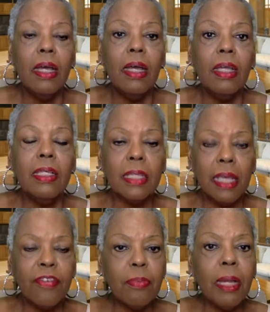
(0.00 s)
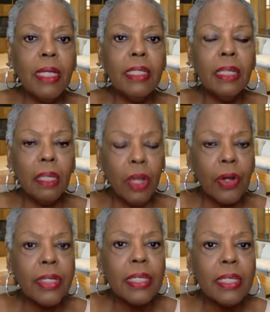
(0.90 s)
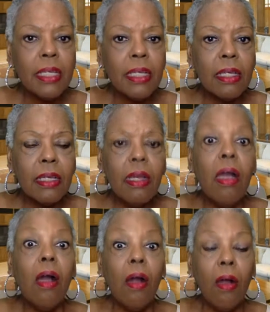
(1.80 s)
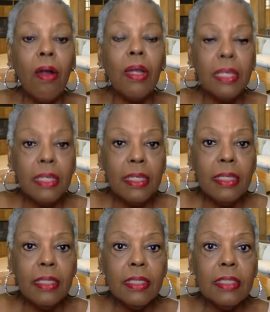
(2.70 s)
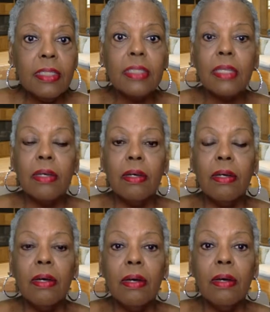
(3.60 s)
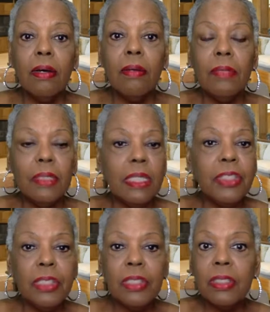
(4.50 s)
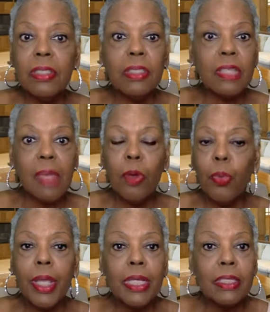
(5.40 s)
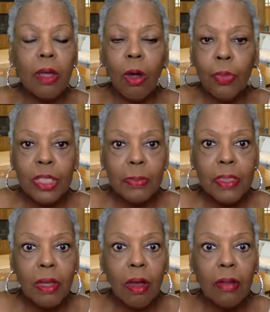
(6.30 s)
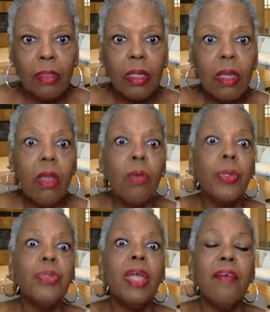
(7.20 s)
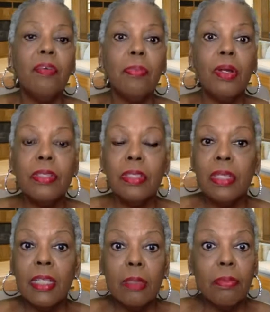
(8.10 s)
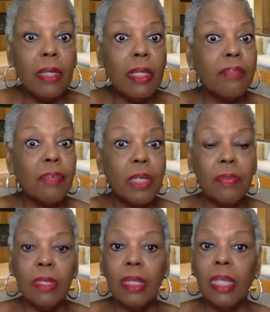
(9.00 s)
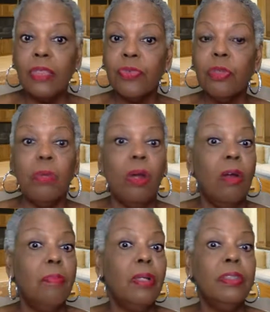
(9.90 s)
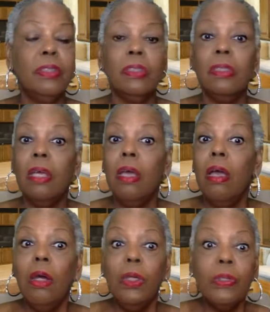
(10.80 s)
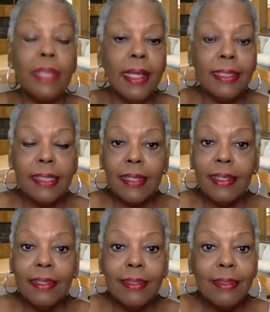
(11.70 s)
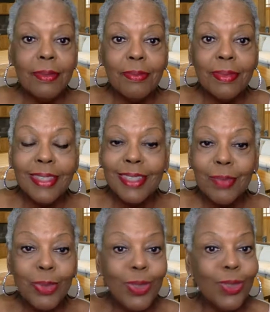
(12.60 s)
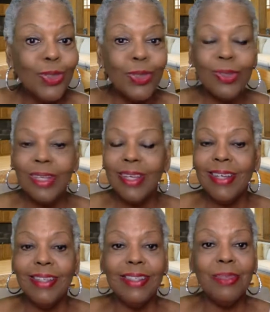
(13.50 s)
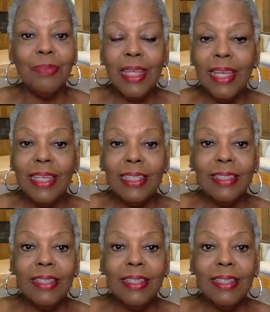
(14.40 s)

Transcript: is everybody learning, or is the teaching just the same way it's always been taught, where you have a person at the front of the classroom, or a person who's at the computer doing a